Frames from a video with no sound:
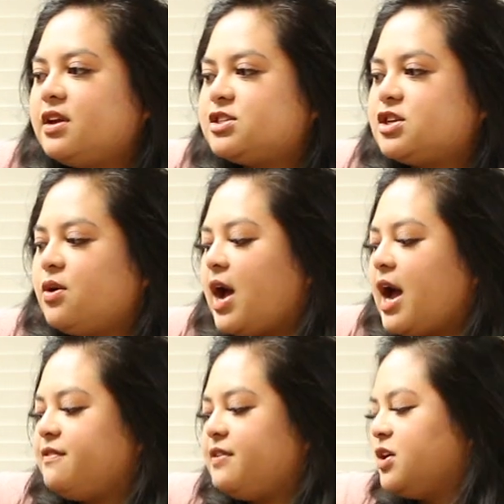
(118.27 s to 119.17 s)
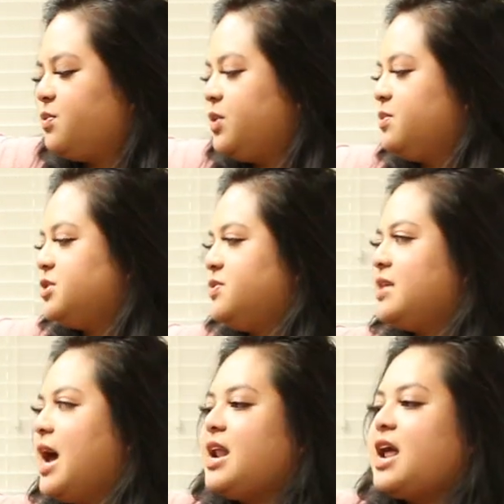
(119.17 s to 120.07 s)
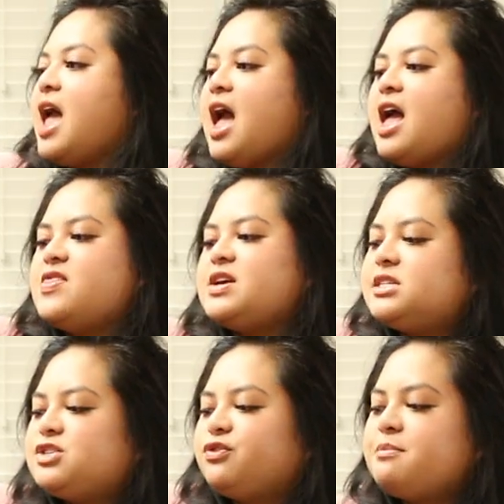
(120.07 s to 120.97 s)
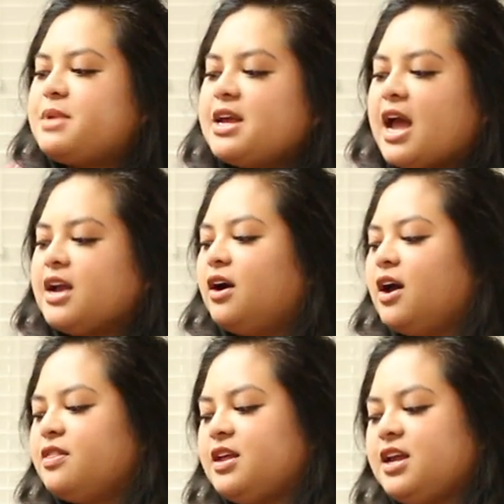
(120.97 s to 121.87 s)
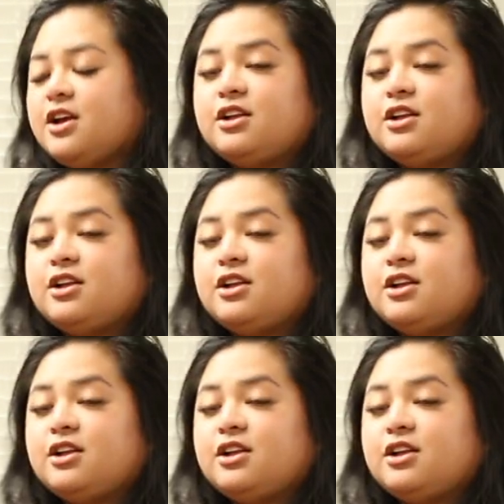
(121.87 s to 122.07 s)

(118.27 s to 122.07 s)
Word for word: So I figured we would do that. This is for me. I got the